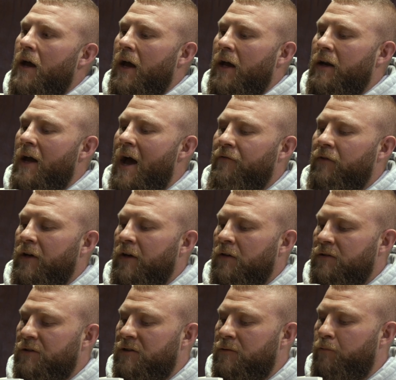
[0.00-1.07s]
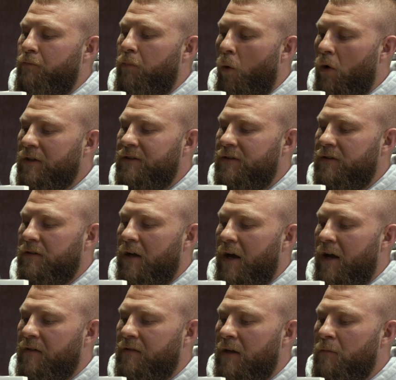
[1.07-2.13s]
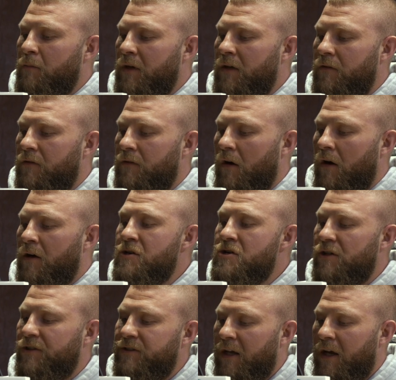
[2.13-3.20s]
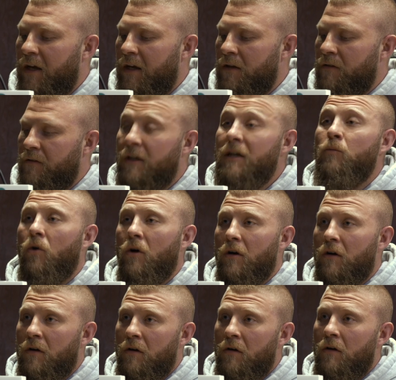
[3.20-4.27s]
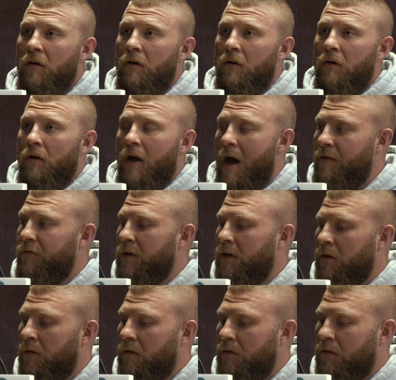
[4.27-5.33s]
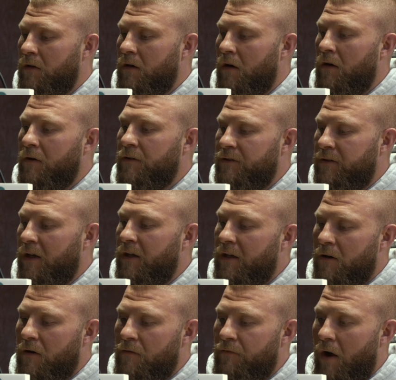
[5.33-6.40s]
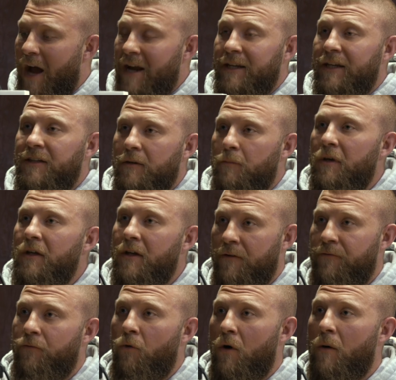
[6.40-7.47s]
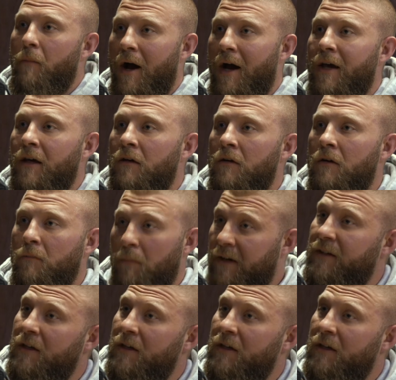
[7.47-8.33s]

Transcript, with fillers: And having sports as a means to understand teamwork, having the understanding of I need to be there for my my